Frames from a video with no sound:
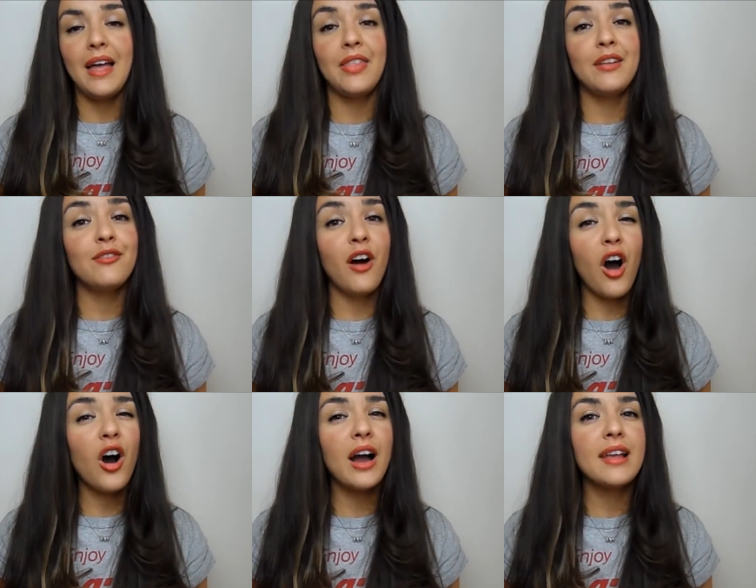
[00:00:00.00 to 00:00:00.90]
And then for
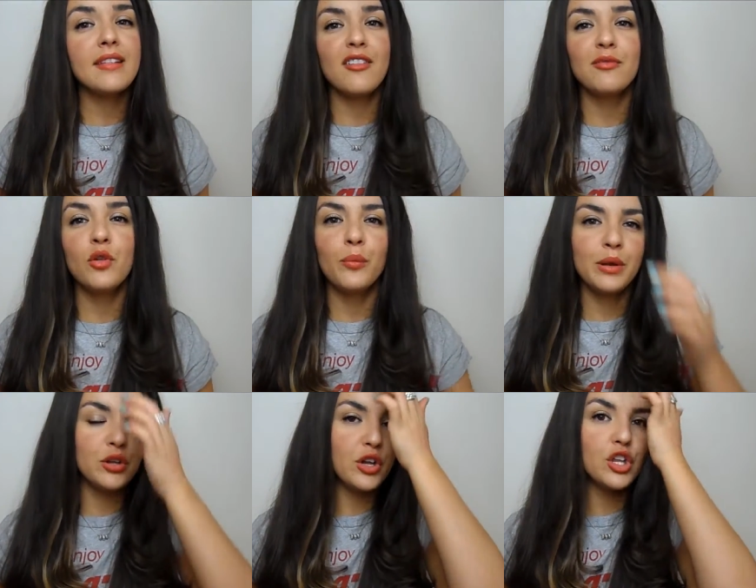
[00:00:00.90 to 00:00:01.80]
eyes, I've not
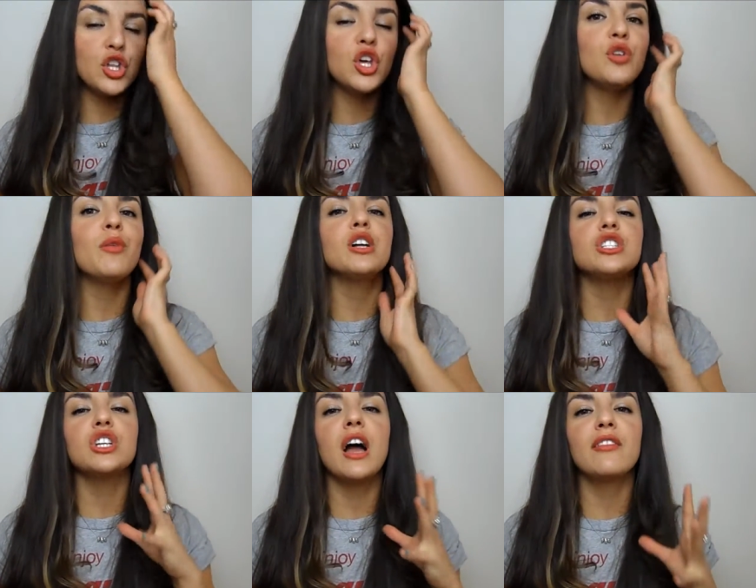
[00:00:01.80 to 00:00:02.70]
been doing too
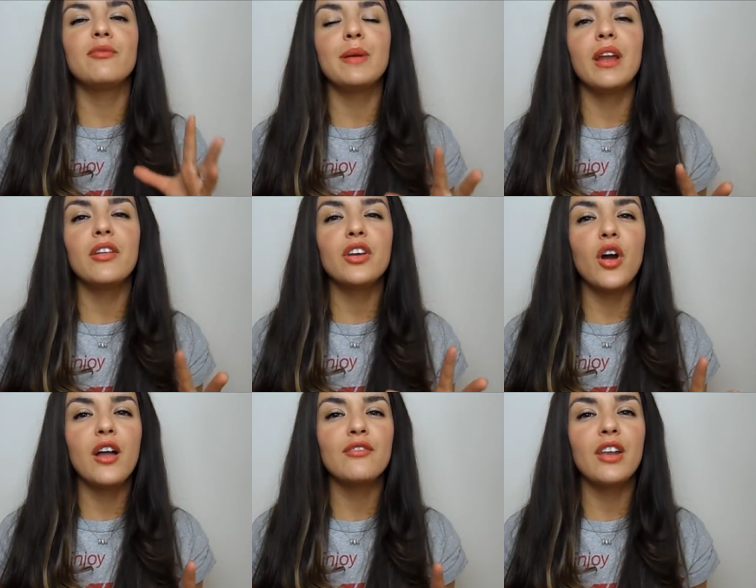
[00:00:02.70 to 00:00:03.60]
much. I've been either
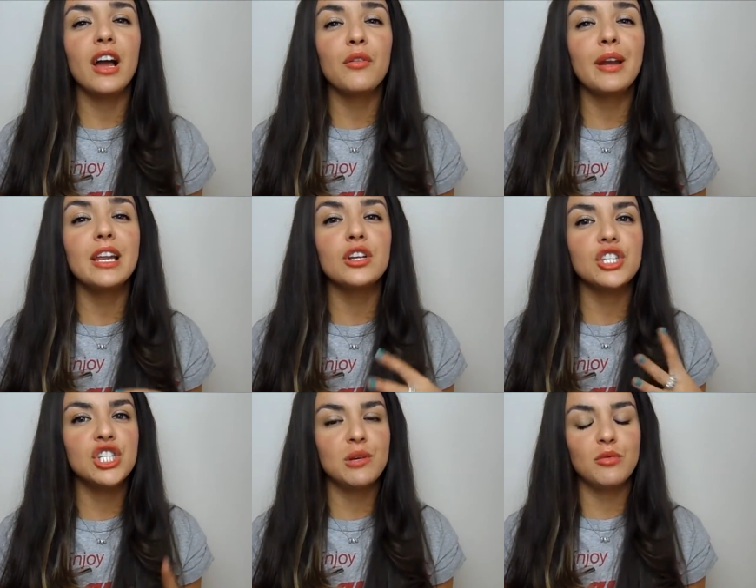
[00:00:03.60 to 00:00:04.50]
going for like a really
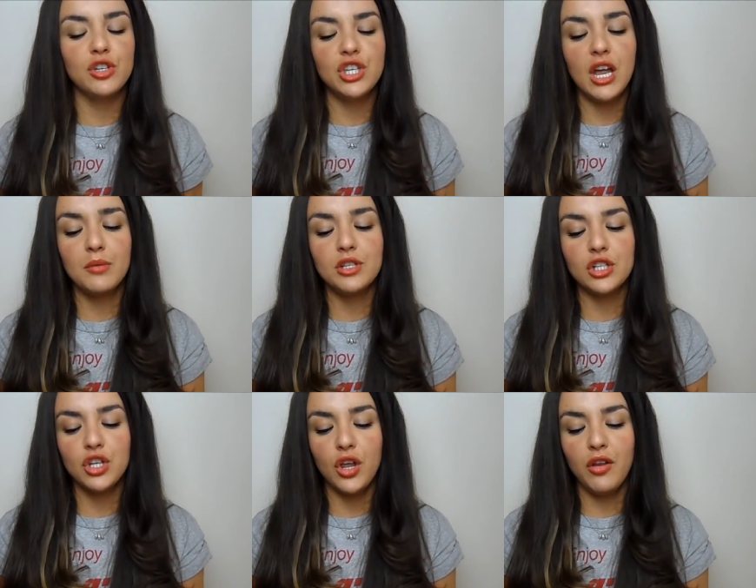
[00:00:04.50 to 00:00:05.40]
nice shimmery shade,
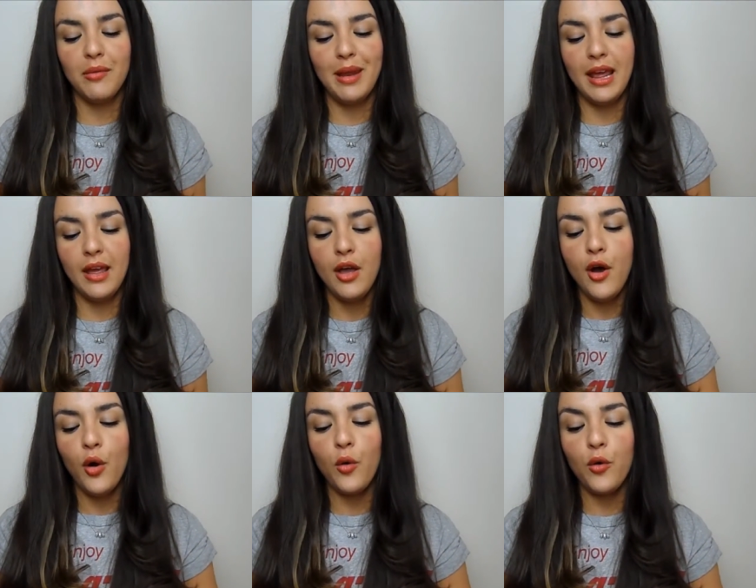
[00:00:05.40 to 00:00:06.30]
which I'll show you in a minute,
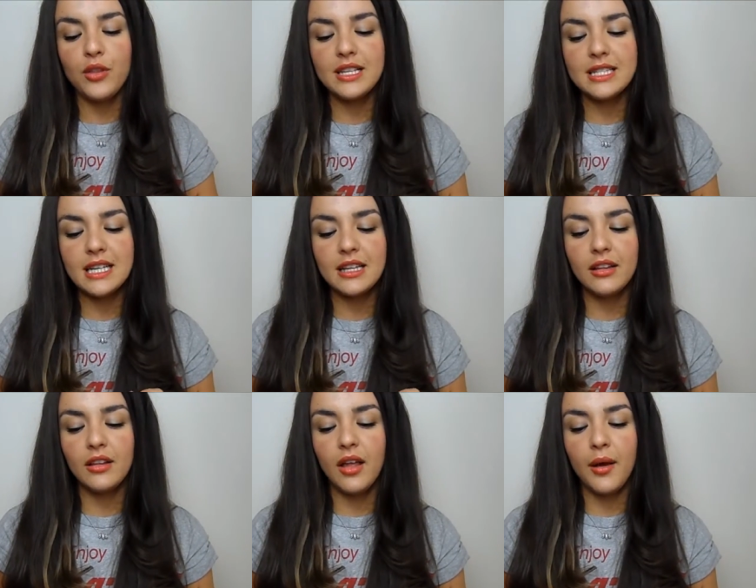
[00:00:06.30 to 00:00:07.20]
or this
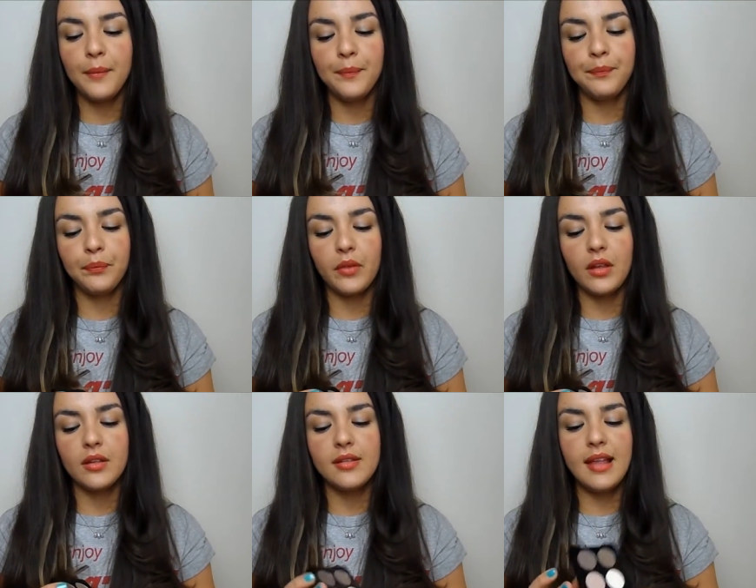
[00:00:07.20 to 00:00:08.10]
little
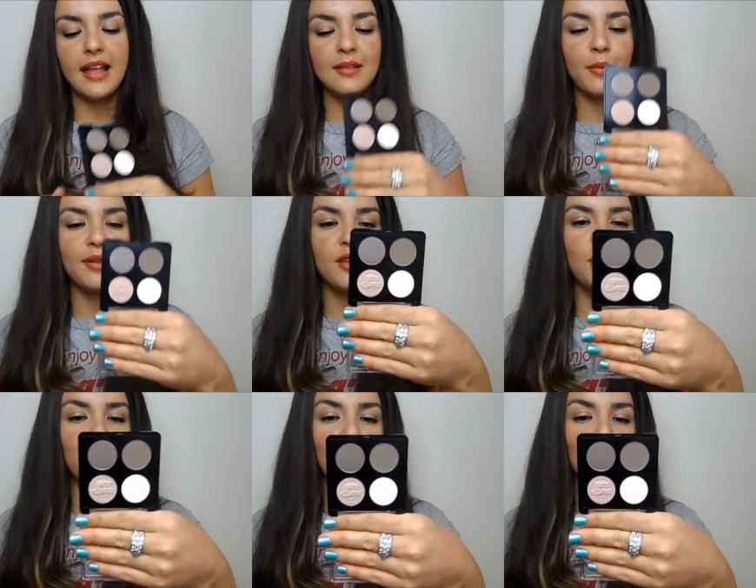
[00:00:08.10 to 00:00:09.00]
set by
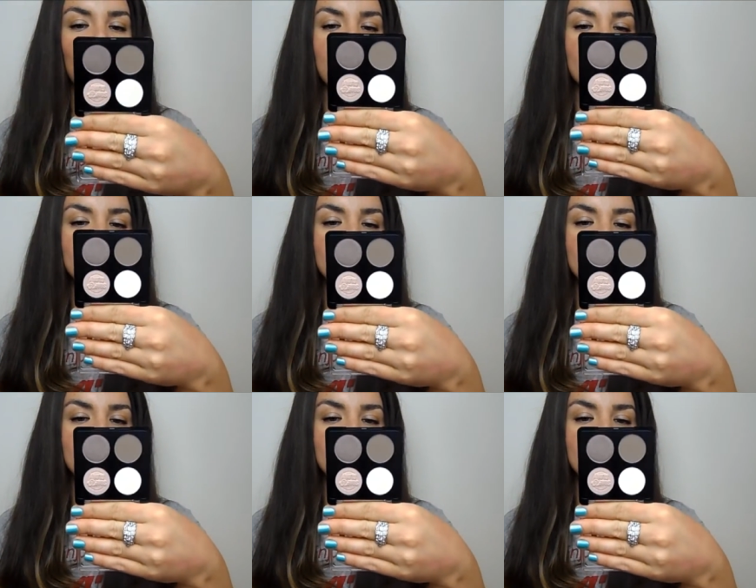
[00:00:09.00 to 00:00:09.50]
Soap and Glory.